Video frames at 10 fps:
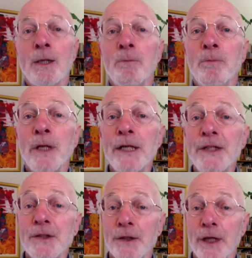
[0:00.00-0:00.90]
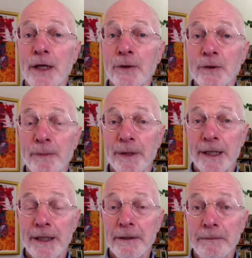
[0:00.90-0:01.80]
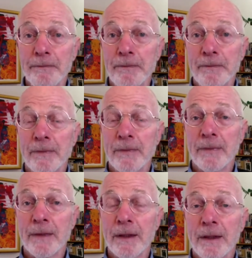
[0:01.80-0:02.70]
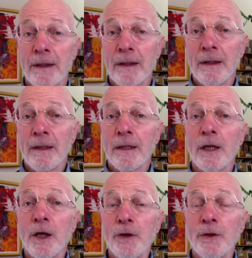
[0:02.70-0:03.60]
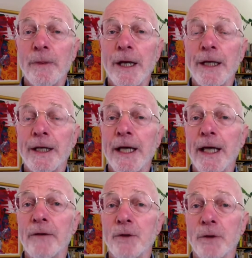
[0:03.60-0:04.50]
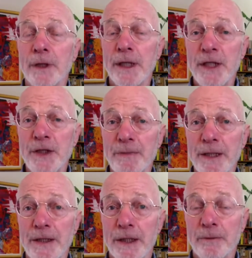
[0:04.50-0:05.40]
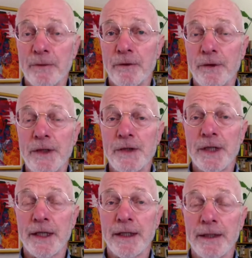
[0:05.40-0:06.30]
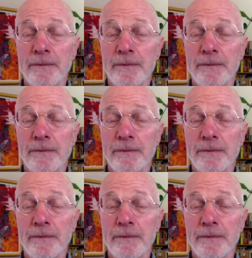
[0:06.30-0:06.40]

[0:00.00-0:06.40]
Please lie on your back. Lie on your back and have your knees bent up, the feet standing.